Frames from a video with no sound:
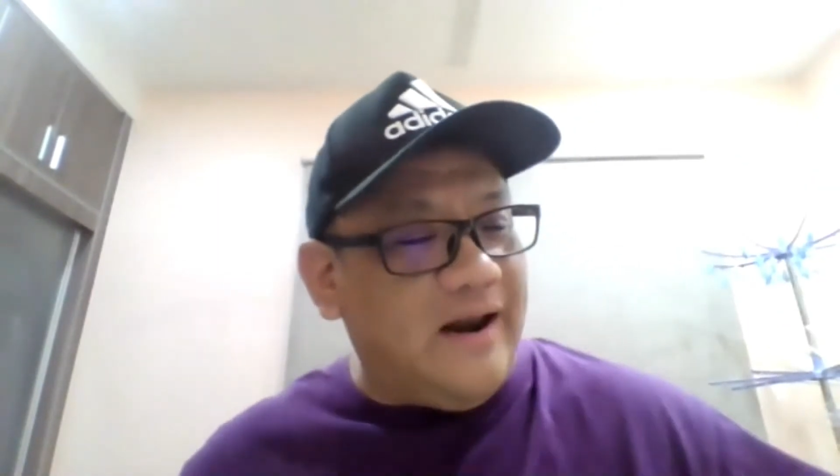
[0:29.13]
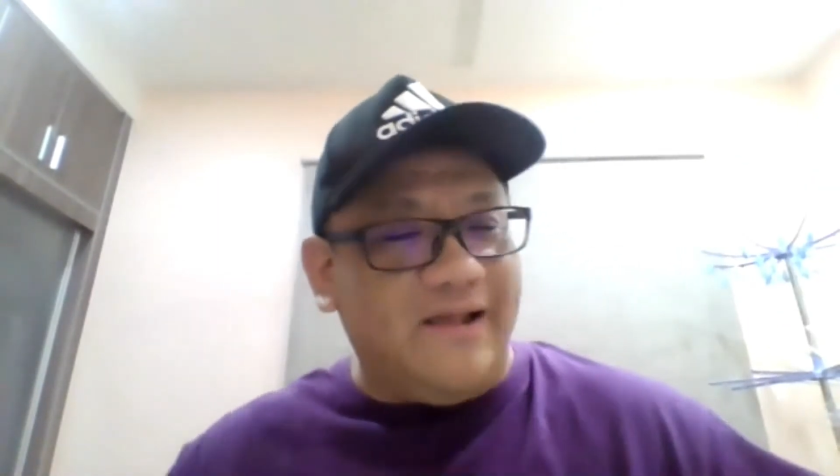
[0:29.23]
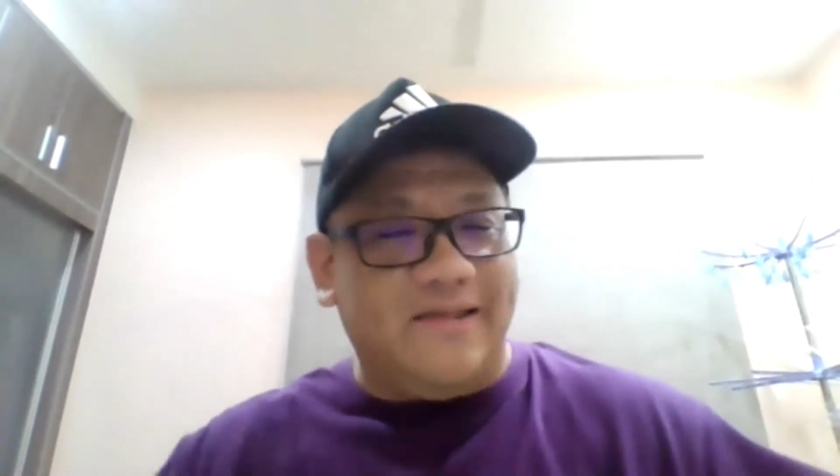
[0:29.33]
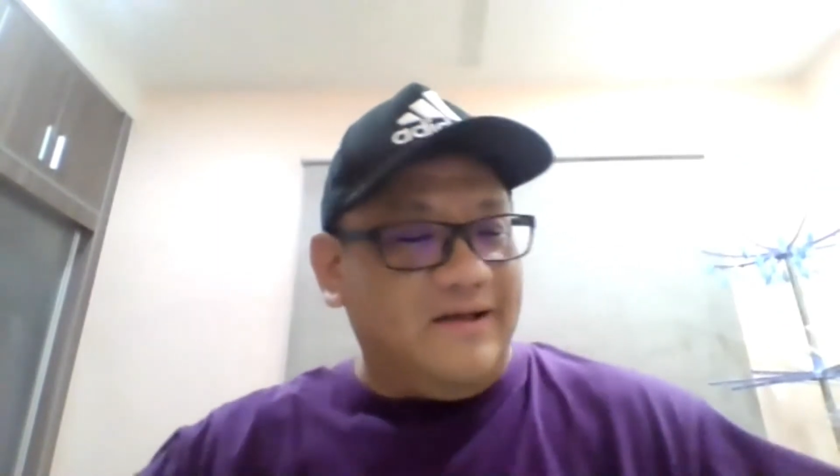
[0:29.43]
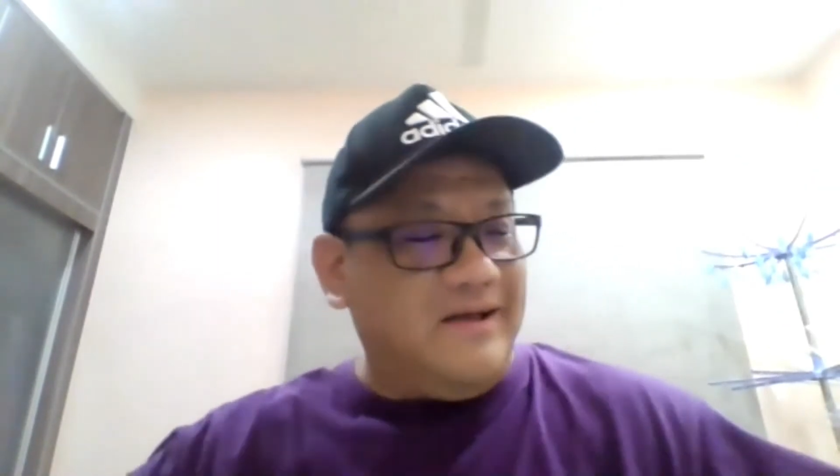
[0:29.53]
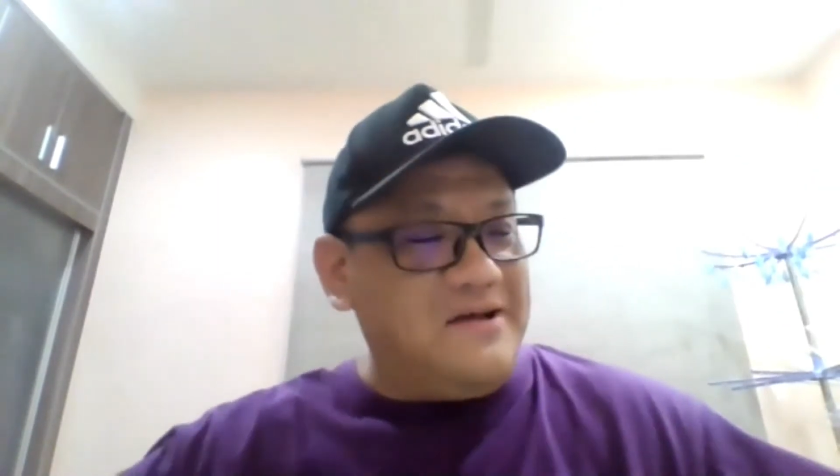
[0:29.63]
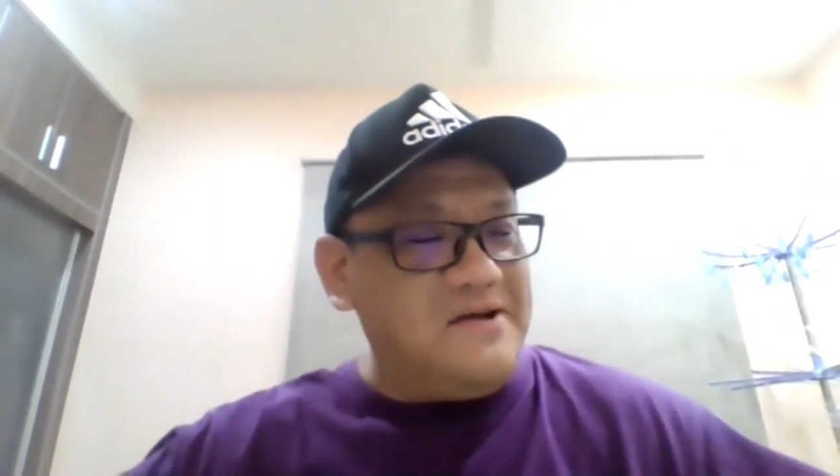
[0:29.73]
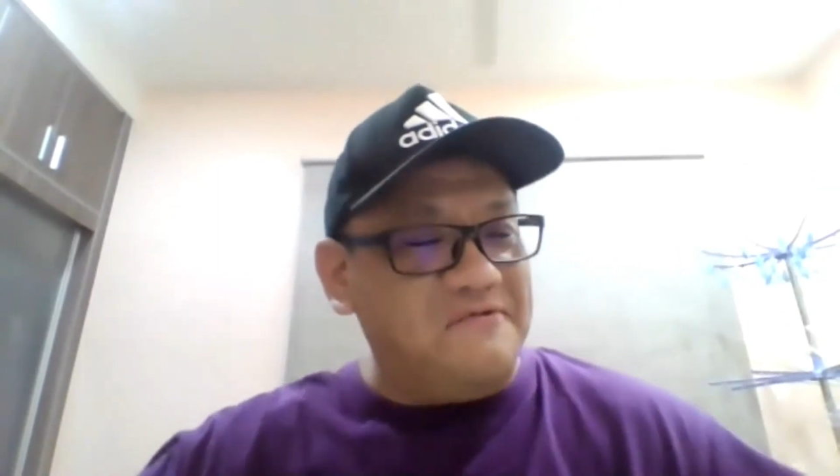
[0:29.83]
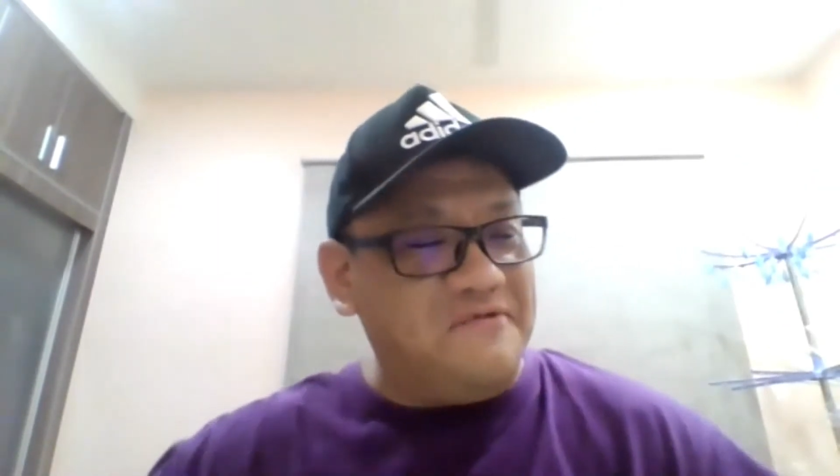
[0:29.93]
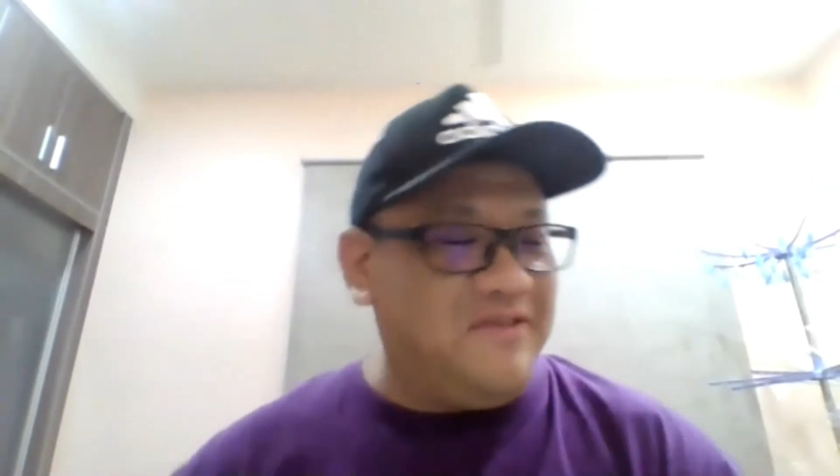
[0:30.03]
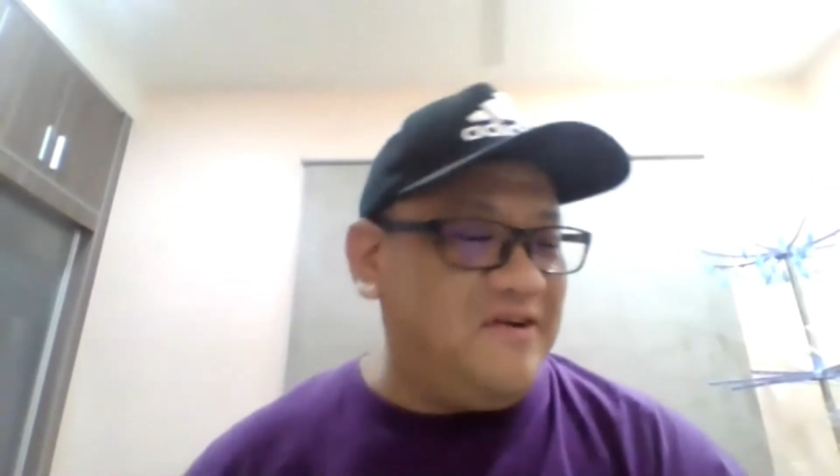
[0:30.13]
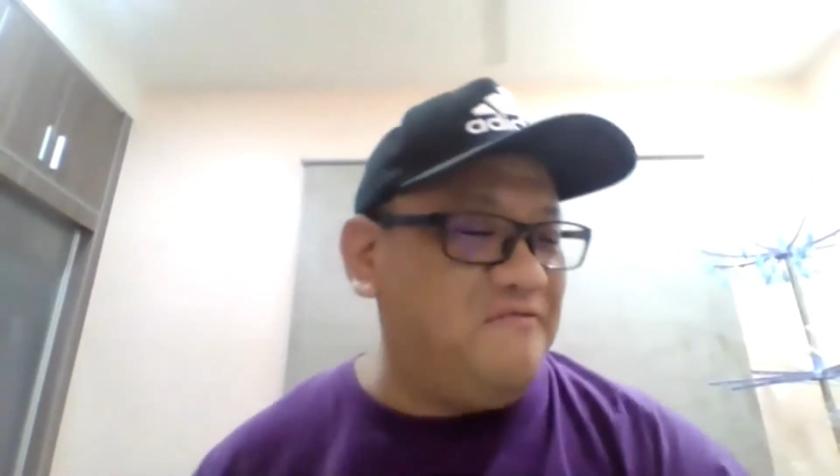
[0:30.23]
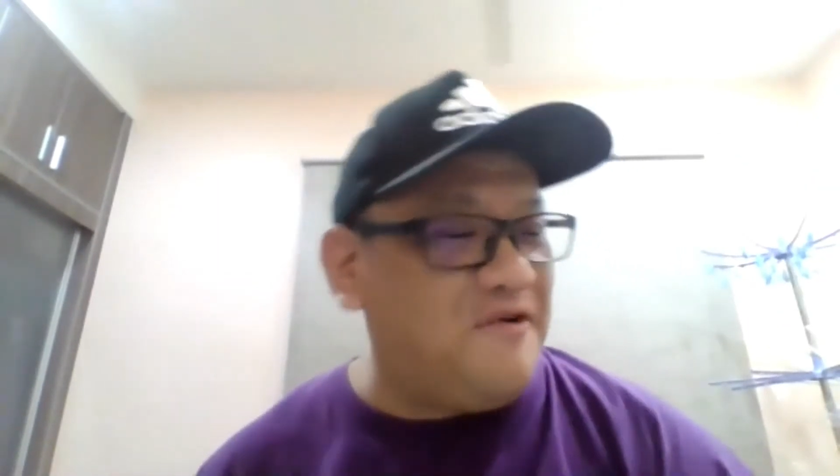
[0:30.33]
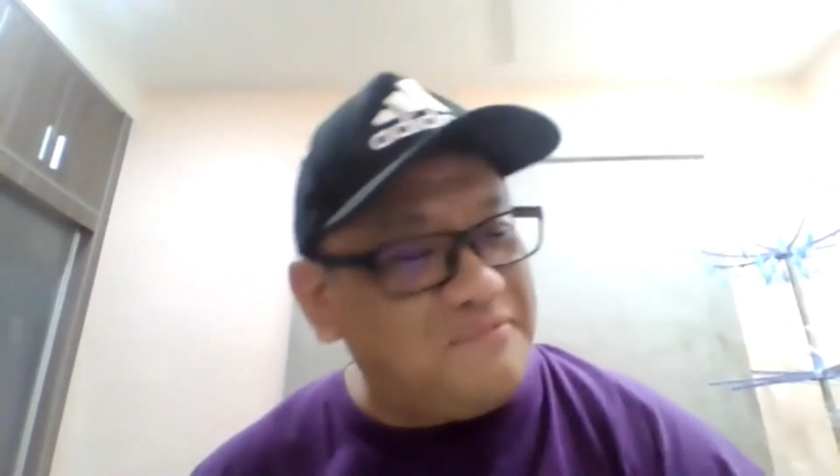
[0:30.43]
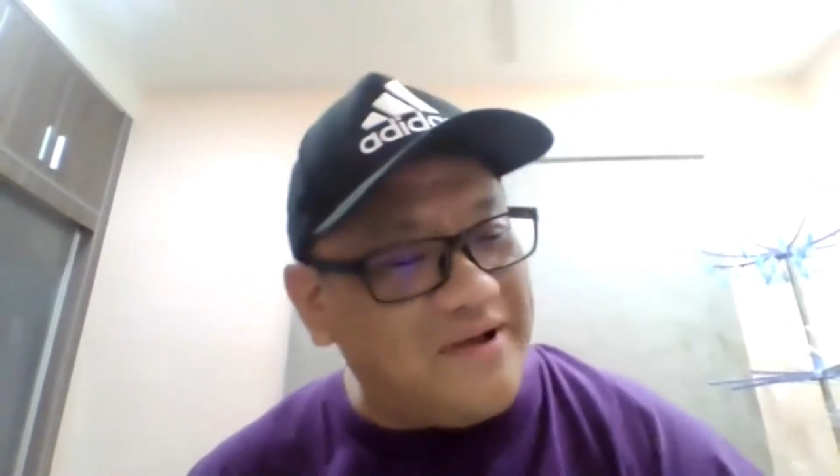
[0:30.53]
last
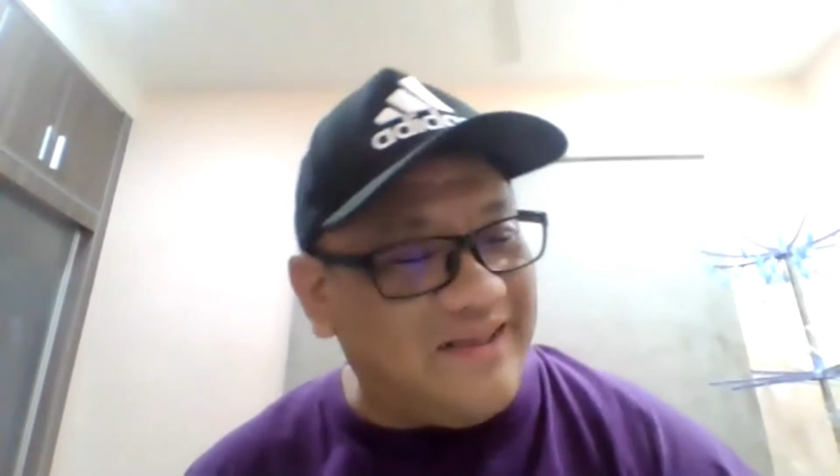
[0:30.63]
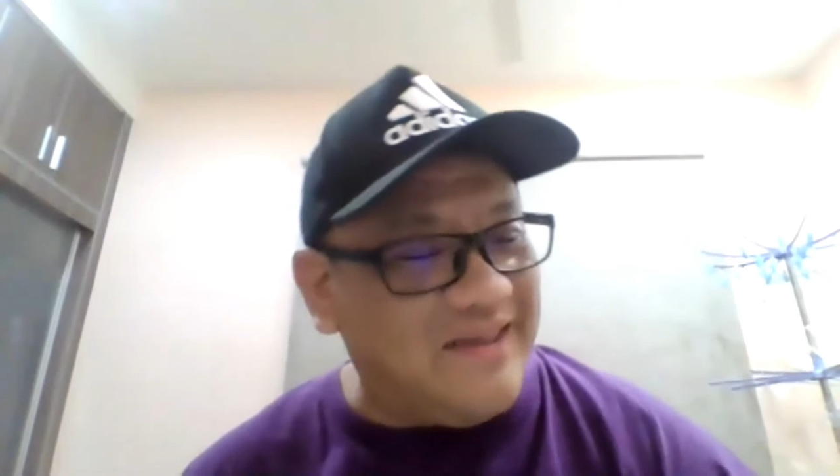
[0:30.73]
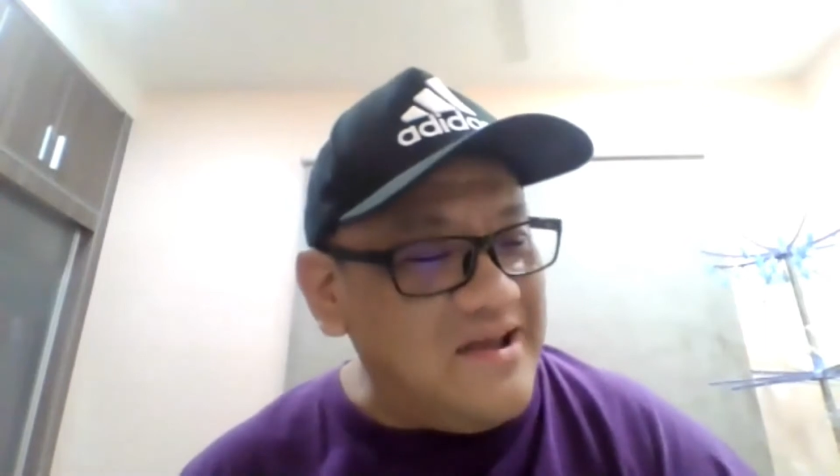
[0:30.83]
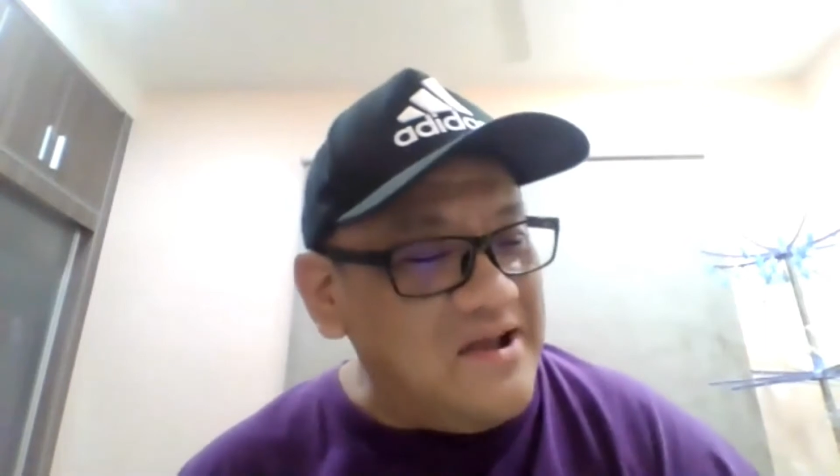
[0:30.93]
3-4 months,